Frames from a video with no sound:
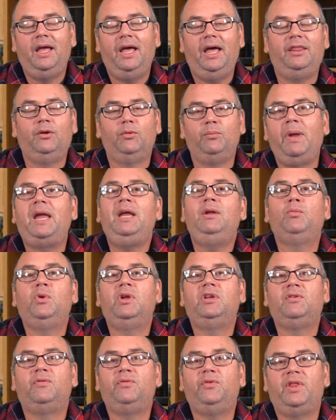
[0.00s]
And the main
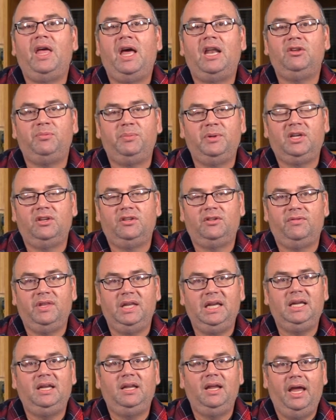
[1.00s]
reason for that is because of
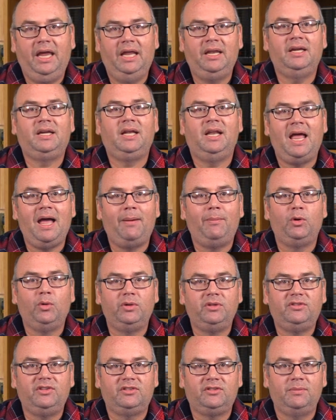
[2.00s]
the
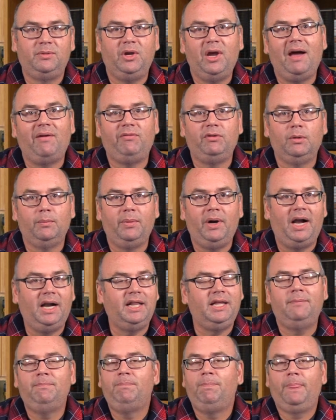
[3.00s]
endocannabinoid system you have in your
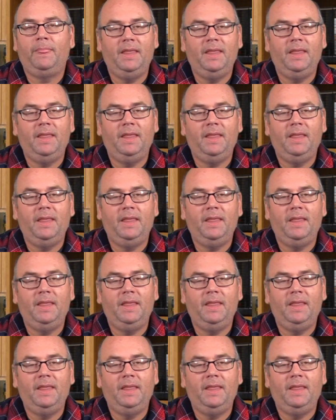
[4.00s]
body